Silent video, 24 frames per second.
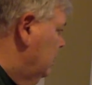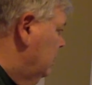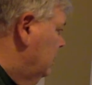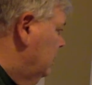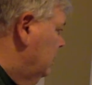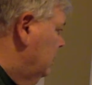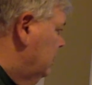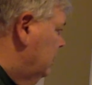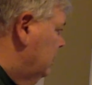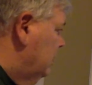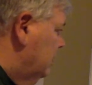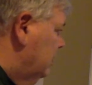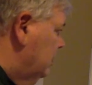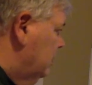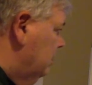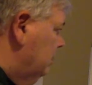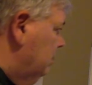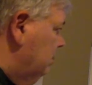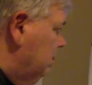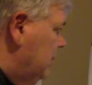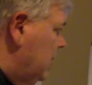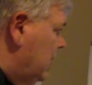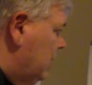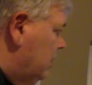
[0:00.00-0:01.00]
to
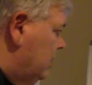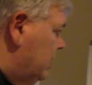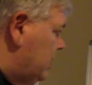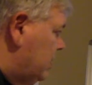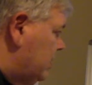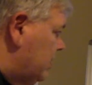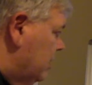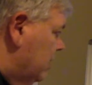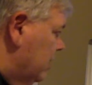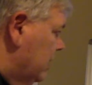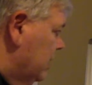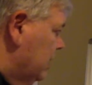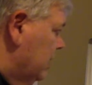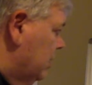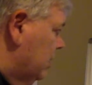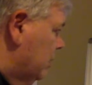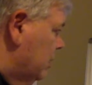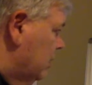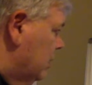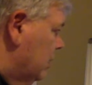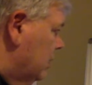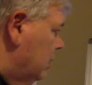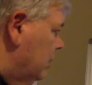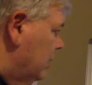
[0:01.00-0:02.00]
now it's starting to
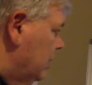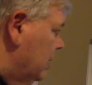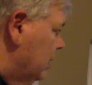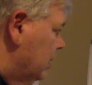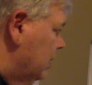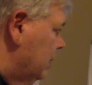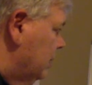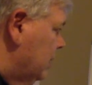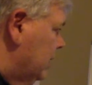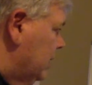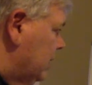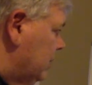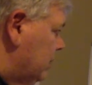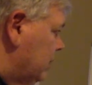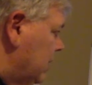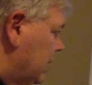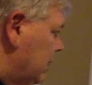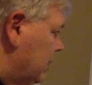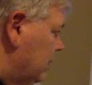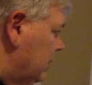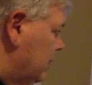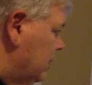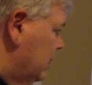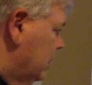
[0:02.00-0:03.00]
go up a little bit.
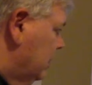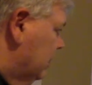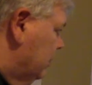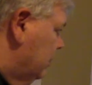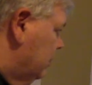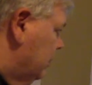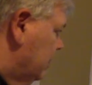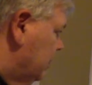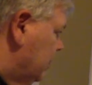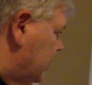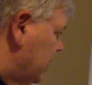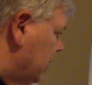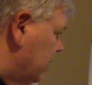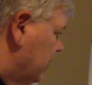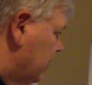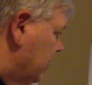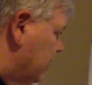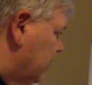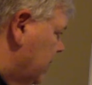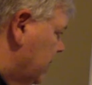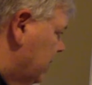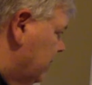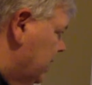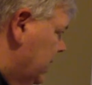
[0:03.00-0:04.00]
From
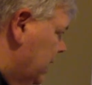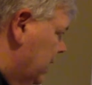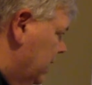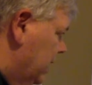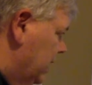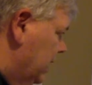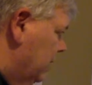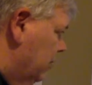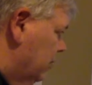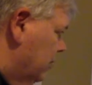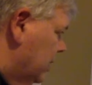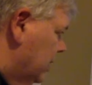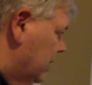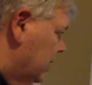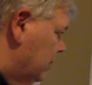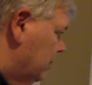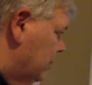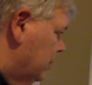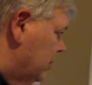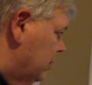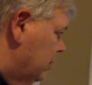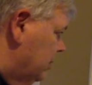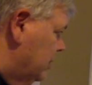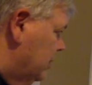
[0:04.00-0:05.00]
75 to 80 went up
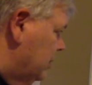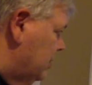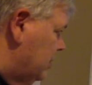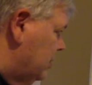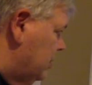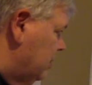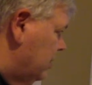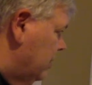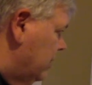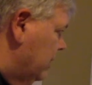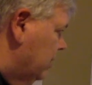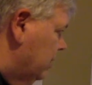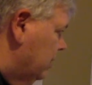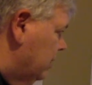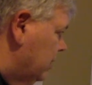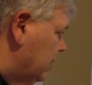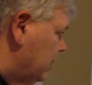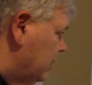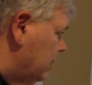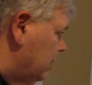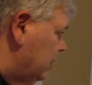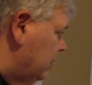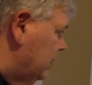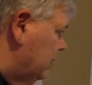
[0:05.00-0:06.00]
almost $300, a
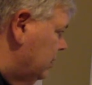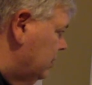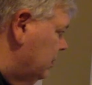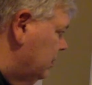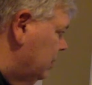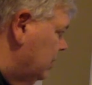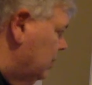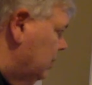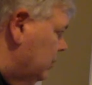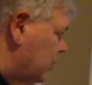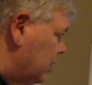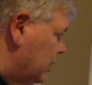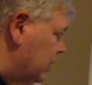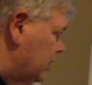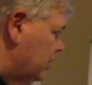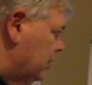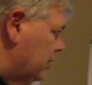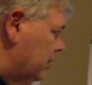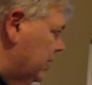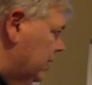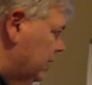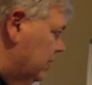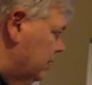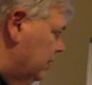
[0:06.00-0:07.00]
little more than
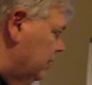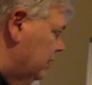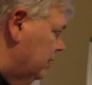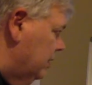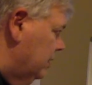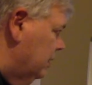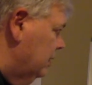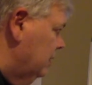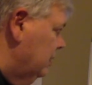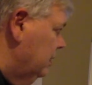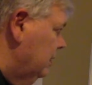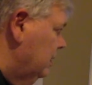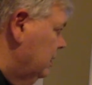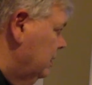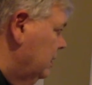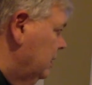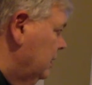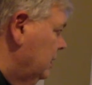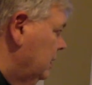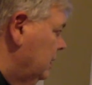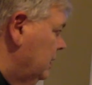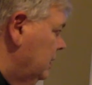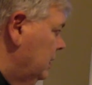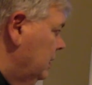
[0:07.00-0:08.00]
300.
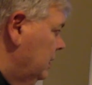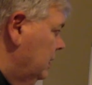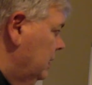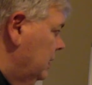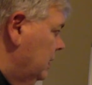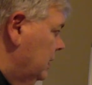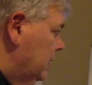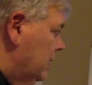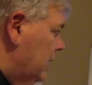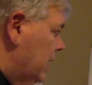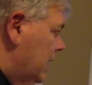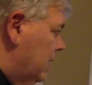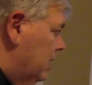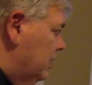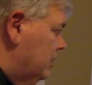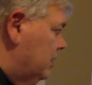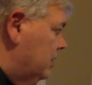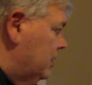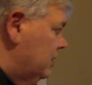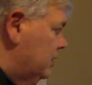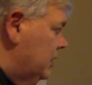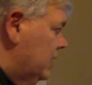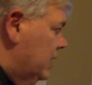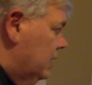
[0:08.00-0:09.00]
And the house
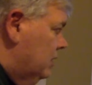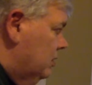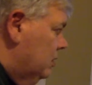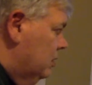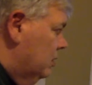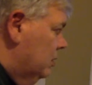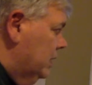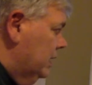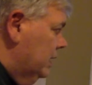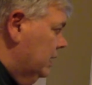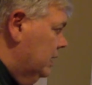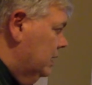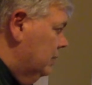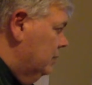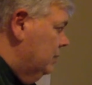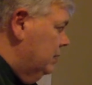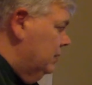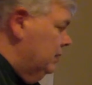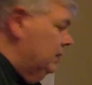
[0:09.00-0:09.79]
is now going up,